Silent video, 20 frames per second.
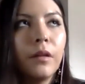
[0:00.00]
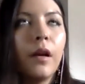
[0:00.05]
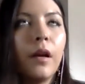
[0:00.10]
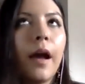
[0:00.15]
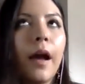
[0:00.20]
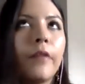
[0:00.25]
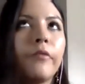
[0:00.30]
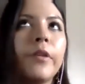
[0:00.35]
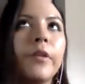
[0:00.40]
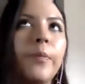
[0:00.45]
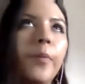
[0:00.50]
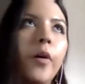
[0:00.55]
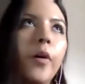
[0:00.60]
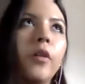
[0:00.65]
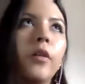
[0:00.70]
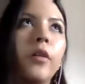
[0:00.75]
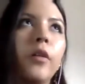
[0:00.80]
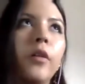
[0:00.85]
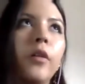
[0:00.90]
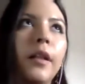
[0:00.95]
a
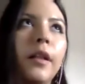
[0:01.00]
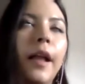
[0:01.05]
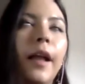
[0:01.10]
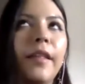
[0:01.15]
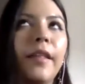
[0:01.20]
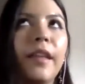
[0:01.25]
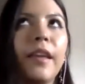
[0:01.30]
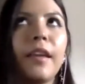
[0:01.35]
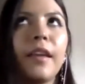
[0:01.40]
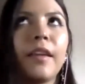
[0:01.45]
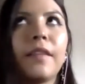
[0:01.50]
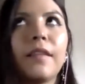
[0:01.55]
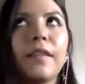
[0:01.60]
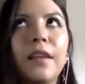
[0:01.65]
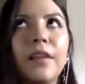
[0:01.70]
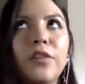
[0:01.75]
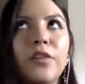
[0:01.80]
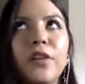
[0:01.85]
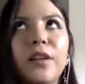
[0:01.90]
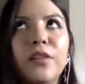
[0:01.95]
rebuttal, I think, is
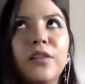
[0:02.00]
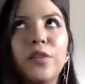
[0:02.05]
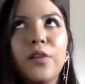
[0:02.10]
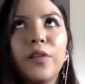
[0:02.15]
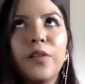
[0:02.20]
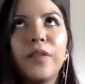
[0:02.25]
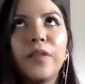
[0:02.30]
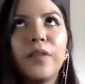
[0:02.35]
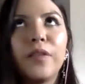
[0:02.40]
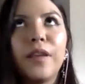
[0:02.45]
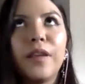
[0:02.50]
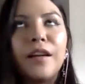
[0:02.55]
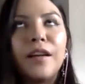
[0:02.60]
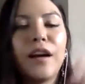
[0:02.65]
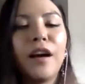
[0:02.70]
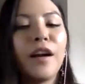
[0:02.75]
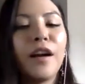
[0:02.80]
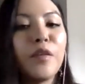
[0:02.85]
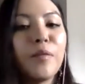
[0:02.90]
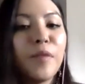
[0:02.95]
essentially just an
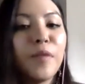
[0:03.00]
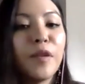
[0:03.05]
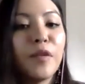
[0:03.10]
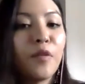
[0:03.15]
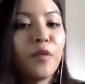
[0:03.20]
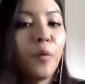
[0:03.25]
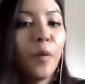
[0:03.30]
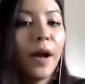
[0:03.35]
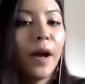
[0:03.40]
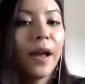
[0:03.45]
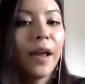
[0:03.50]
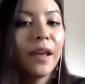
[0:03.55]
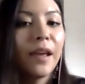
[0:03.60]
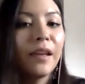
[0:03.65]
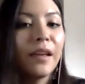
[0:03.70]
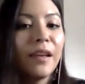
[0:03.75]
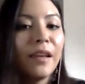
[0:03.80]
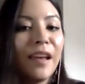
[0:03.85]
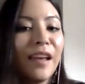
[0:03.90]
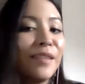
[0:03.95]
argument for why
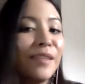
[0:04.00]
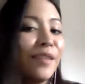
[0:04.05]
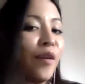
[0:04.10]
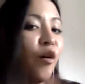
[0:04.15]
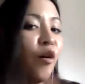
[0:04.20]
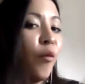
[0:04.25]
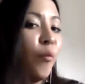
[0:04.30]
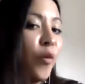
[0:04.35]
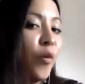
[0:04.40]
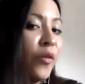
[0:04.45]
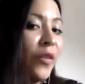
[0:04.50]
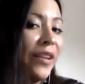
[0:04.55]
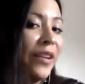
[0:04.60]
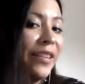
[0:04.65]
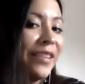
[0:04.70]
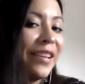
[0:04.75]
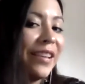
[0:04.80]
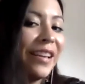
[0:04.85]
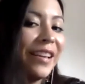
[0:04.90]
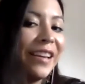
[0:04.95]
it's the
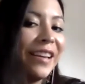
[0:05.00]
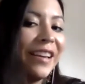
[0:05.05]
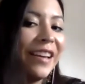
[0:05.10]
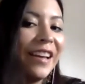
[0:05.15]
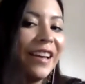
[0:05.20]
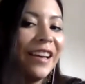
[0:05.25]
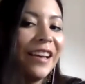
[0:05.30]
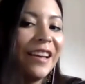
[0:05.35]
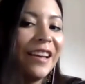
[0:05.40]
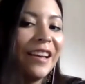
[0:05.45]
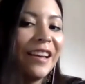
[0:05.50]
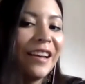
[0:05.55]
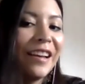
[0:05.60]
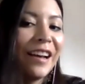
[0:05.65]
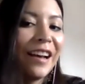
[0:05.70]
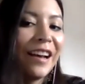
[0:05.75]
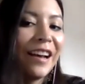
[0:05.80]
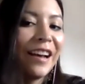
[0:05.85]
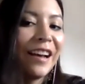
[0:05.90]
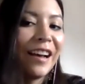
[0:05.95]
opposite.
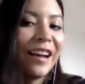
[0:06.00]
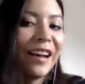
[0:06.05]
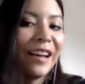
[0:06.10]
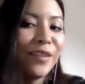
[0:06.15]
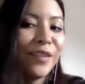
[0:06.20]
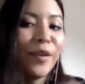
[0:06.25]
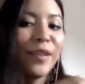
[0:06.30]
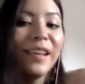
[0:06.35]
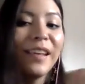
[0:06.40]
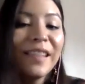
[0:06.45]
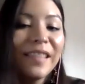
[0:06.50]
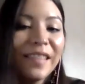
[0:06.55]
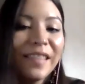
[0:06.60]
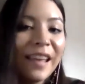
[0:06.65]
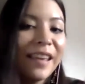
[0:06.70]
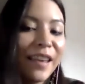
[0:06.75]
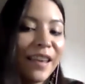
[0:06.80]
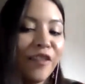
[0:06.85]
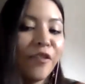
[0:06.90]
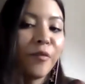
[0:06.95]
So I think
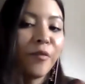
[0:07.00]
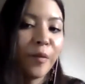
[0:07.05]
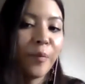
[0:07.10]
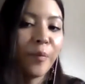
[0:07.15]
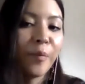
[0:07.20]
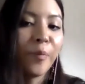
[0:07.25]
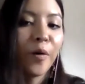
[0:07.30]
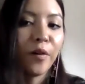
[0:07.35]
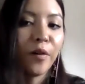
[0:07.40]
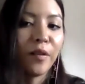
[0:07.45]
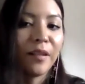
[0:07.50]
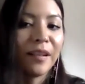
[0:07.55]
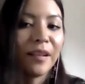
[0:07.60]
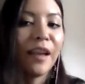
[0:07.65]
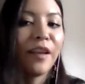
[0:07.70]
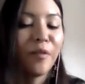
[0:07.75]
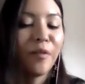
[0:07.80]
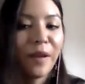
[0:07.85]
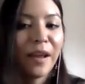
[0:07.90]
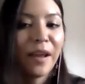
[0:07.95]
thinking of rebuttal kind
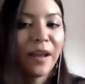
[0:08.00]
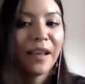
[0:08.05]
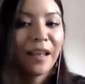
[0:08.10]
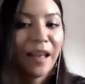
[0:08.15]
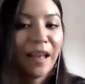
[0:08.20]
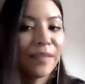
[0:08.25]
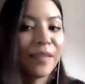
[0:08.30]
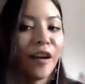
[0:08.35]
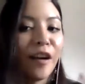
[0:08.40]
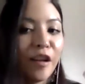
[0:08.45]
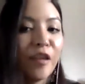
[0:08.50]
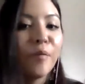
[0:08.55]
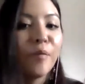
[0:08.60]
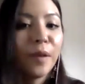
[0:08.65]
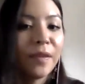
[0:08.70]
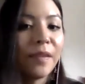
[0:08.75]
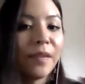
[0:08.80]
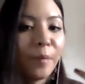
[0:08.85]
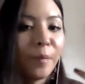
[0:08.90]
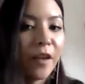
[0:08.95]
of like as
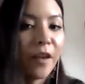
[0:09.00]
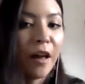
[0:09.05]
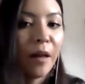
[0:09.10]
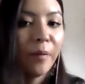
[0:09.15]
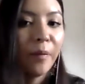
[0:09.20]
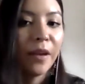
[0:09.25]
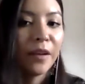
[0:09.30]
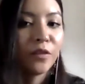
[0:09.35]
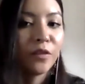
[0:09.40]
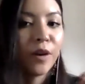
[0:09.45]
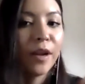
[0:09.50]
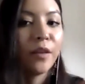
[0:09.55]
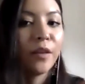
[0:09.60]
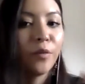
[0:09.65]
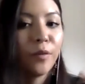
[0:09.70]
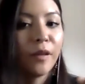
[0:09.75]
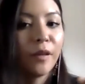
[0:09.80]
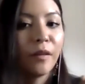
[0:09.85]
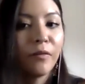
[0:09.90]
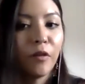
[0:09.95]
arguments themselves and trying
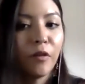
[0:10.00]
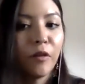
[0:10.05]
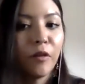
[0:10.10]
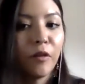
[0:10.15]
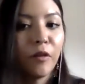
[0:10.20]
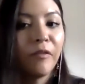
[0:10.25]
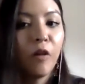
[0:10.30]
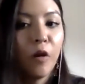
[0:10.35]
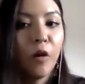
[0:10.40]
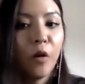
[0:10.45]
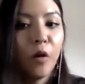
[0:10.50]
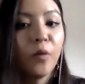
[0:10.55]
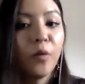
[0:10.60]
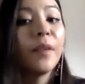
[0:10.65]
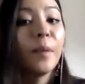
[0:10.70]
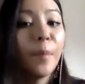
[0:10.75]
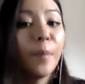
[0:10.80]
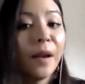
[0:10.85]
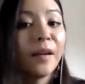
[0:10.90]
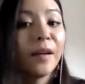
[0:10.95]
to therefore follow
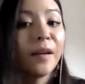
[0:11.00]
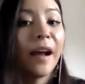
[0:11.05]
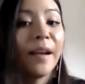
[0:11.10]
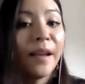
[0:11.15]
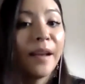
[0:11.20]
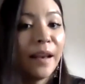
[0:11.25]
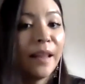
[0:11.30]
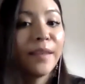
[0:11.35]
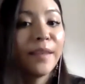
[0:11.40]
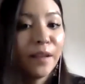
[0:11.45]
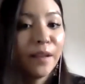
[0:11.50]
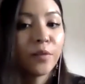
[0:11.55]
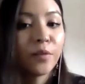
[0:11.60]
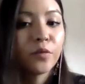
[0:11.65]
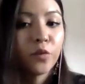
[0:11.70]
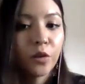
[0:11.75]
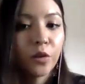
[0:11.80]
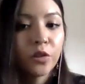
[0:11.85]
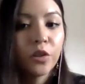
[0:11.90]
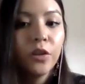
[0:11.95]
similar analytical
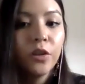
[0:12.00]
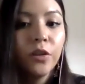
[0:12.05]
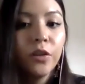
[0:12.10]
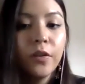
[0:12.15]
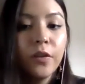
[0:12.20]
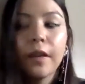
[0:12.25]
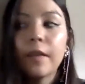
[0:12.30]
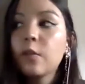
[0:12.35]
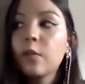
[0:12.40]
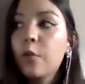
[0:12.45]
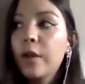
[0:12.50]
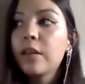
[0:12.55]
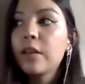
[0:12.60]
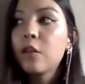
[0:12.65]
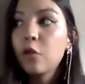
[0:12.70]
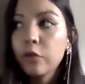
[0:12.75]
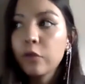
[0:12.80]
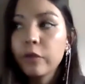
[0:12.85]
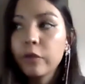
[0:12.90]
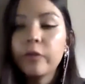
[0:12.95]
structures is quite
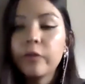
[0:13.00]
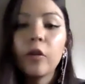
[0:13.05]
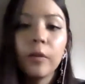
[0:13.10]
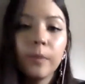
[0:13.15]
useful.